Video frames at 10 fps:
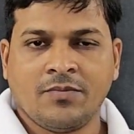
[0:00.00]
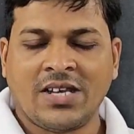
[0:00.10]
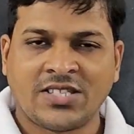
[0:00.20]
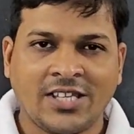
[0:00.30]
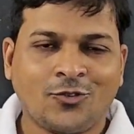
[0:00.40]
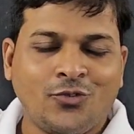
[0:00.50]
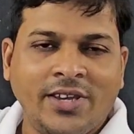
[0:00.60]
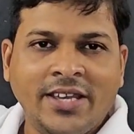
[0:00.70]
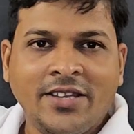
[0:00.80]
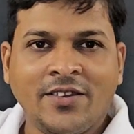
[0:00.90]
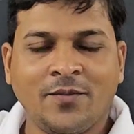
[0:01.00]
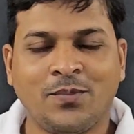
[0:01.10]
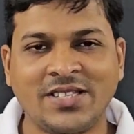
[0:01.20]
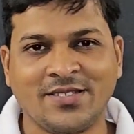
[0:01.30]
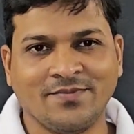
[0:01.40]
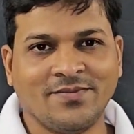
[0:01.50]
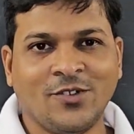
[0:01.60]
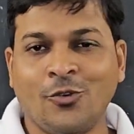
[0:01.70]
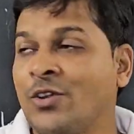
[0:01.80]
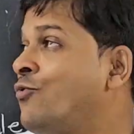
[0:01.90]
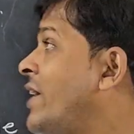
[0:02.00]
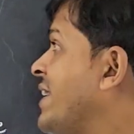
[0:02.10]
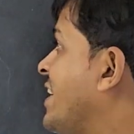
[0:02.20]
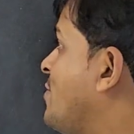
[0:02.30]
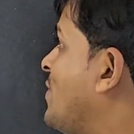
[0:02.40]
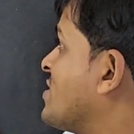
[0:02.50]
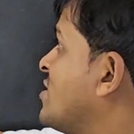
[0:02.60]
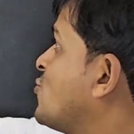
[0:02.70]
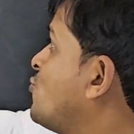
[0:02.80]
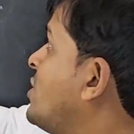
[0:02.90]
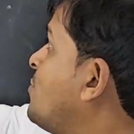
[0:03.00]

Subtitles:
passing through a prism. When white light passes through